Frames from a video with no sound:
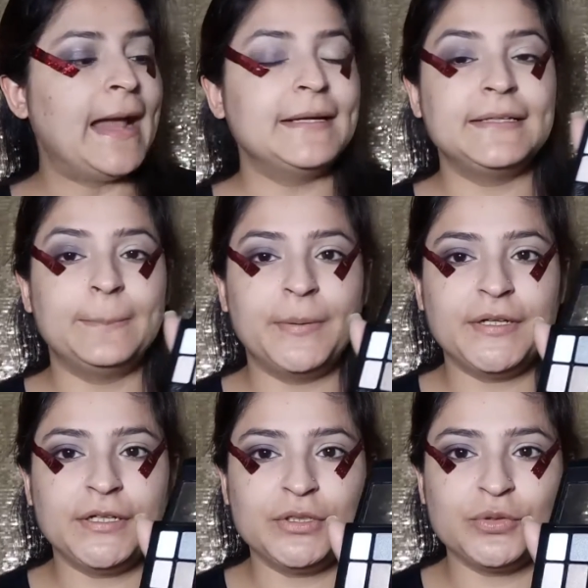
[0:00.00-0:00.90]
and dip
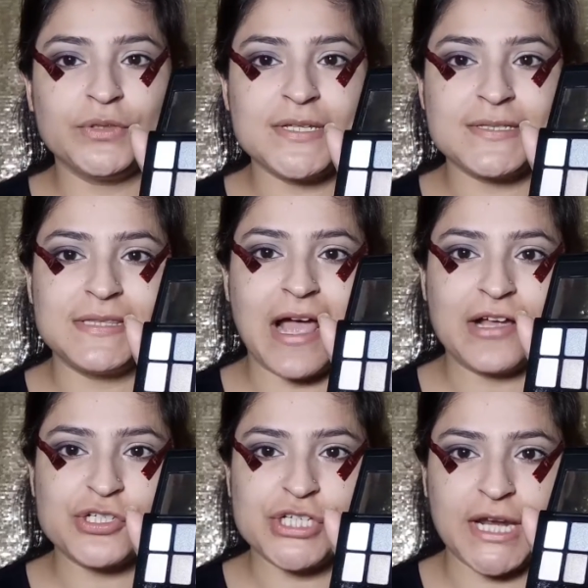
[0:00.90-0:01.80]
it into this
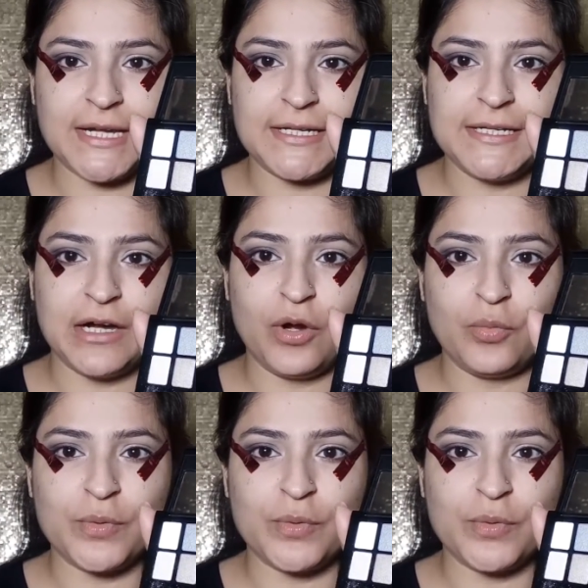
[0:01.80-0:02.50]
last shade here,